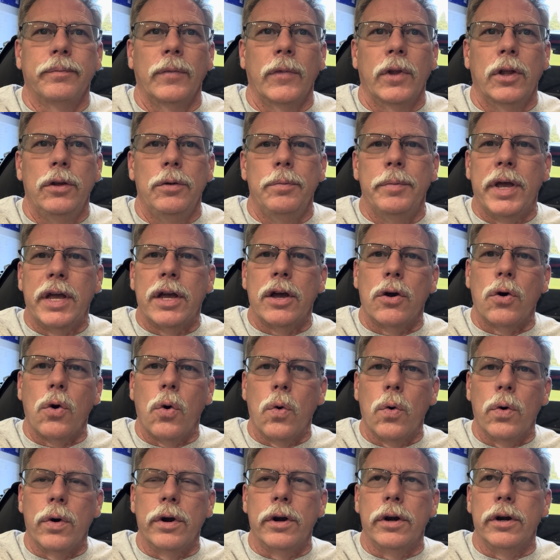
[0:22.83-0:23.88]
make a
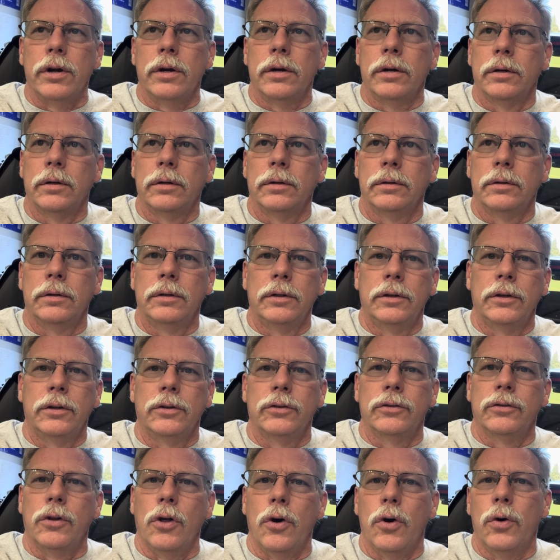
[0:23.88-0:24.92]
corner,
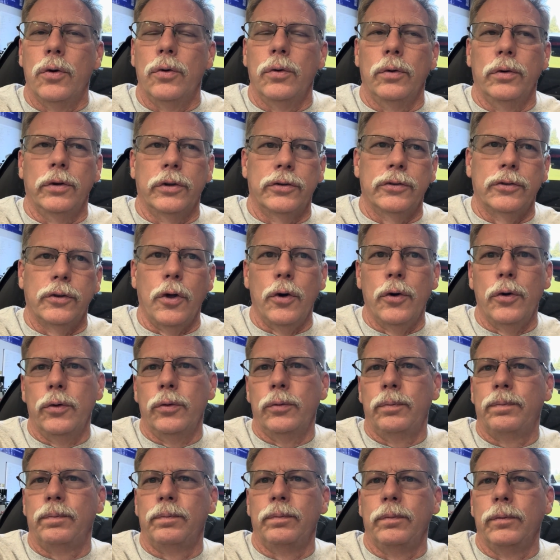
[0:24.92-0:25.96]
a
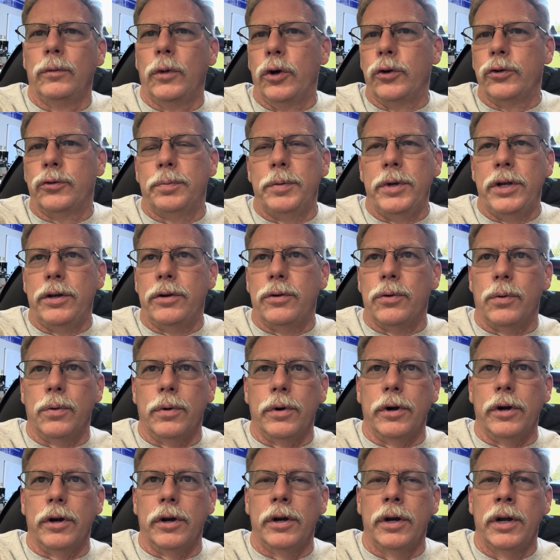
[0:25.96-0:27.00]
slow, low-speed
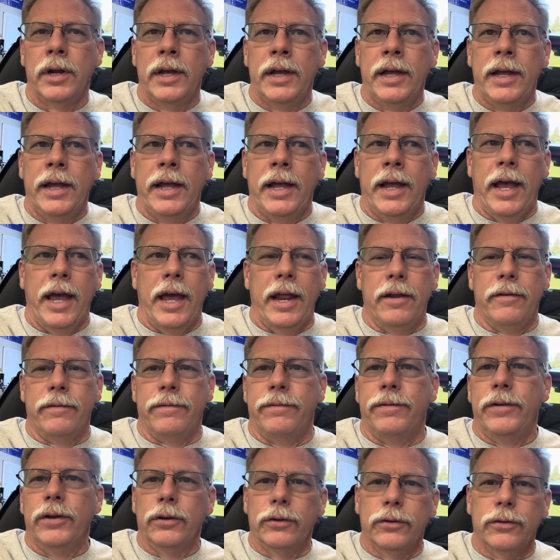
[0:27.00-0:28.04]
corner, and it
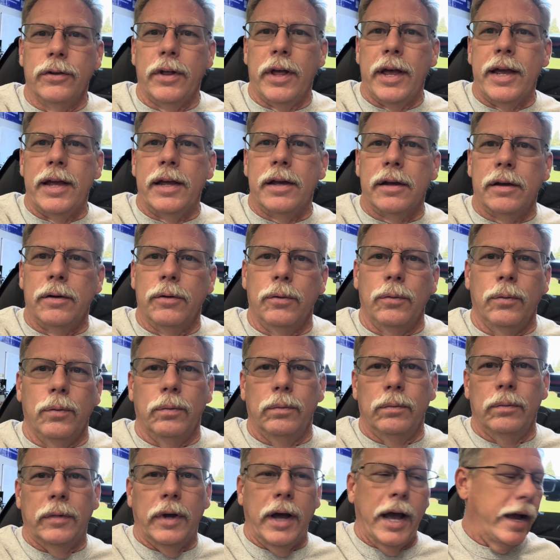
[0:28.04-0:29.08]
feels like,
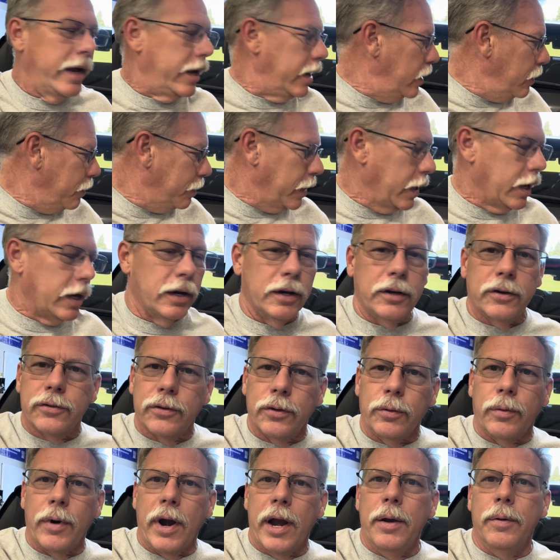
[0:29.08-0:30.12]
I keep thinking it's
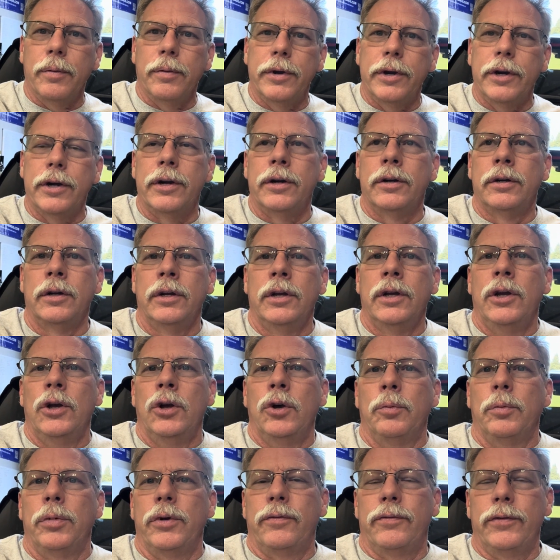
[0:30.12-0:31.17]
the right rear,
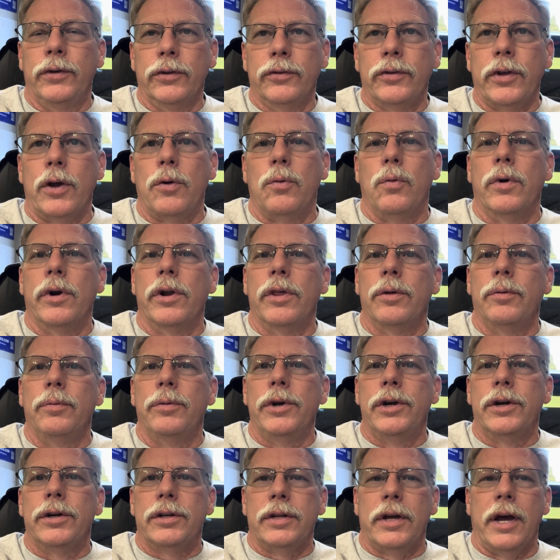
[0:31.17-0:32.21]
but it feels like one of the
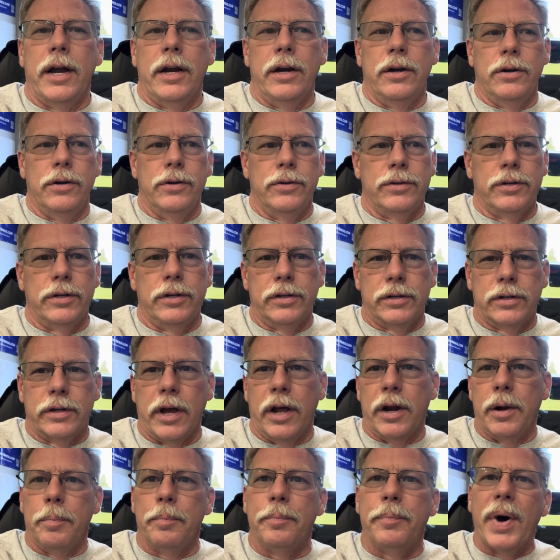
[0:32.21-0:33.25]
rear tires is
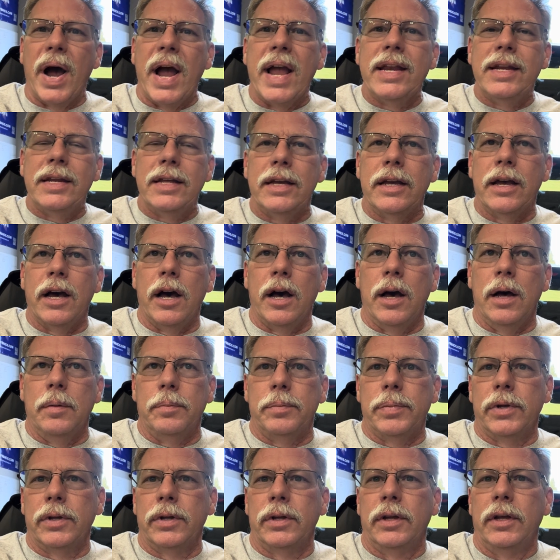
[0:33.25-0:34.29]
kind of binding
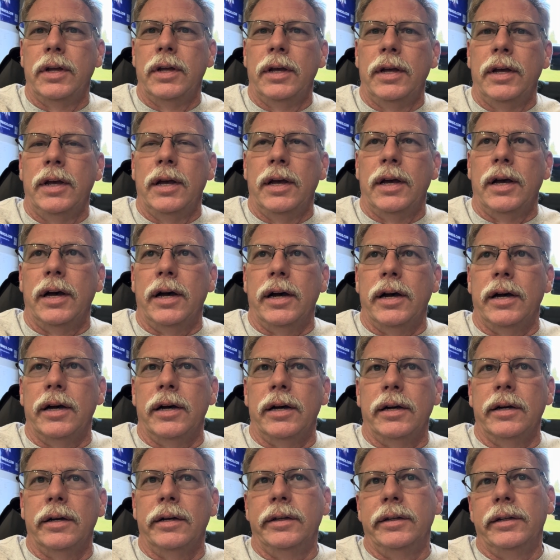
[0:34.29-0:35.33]
up.
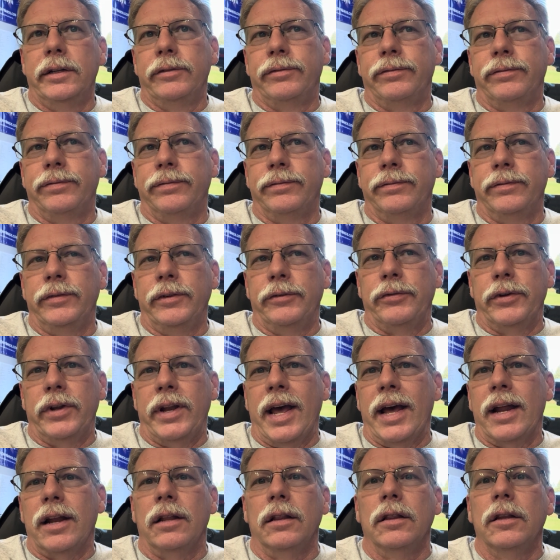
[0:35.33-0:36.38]
If it
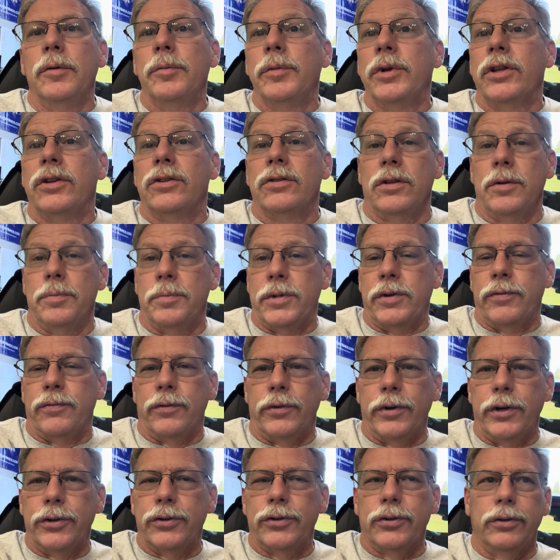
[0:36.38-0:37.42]
had a limited slip
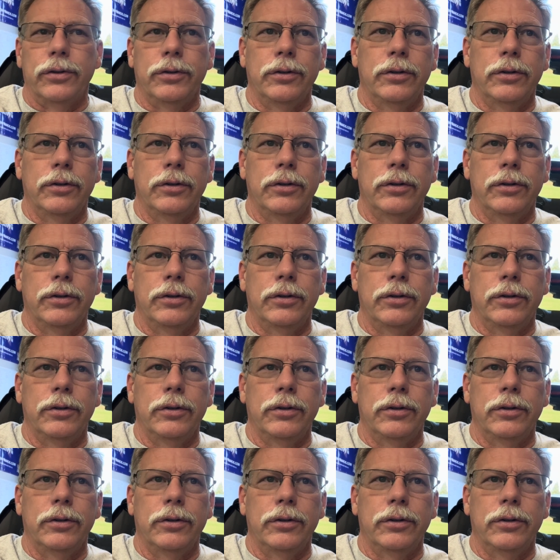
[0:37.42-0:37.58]
differential,